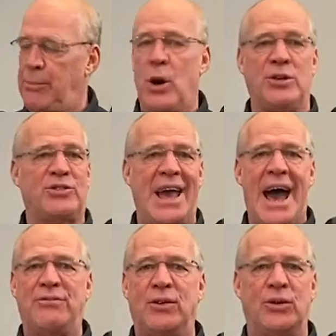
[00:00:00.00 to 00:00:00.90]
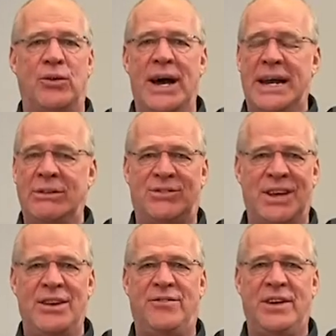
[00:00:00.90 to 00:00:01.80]
on scaffold, right? I was
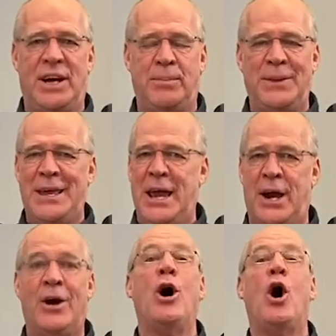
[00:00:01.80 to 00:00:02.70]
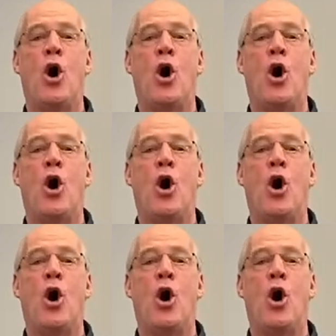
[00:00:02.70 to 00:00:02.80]
ten feet up in the air.